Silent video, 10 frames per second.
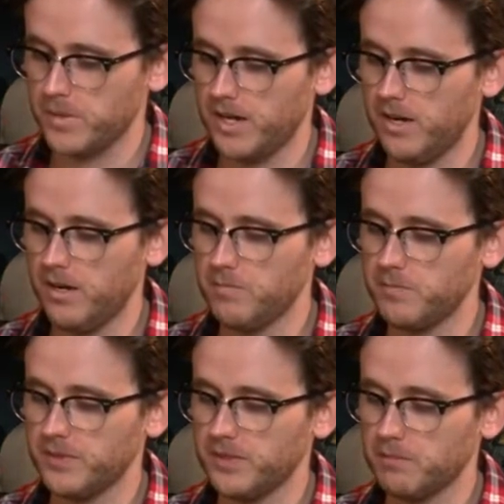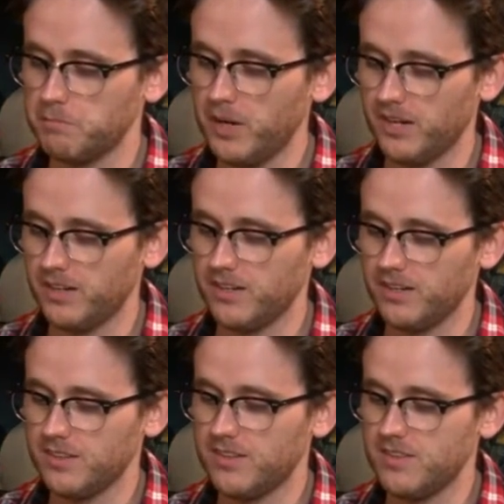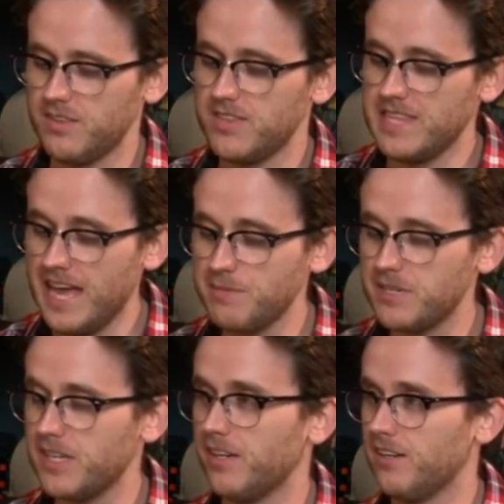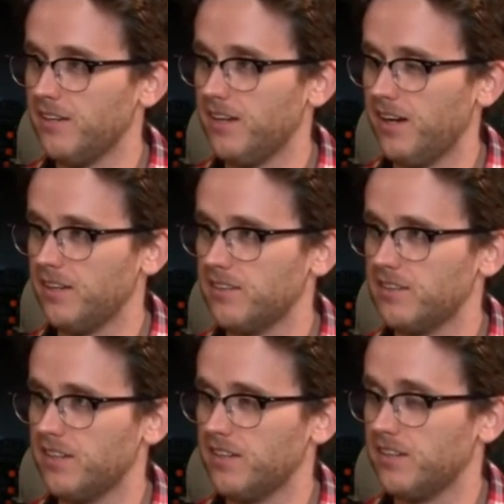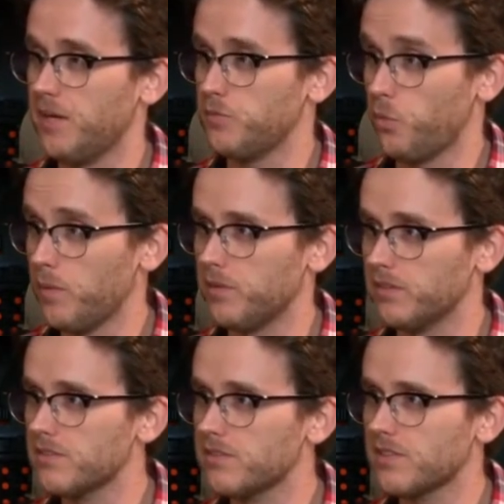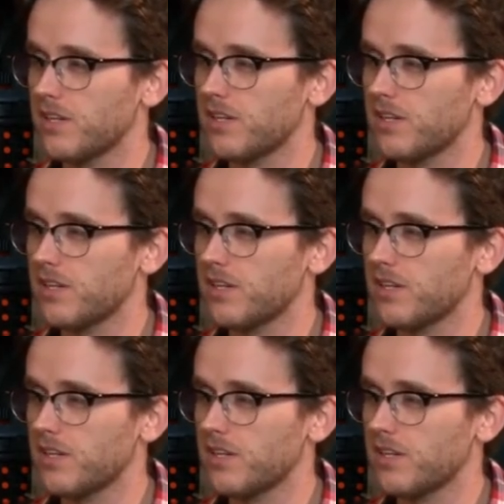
But named gear and named weapons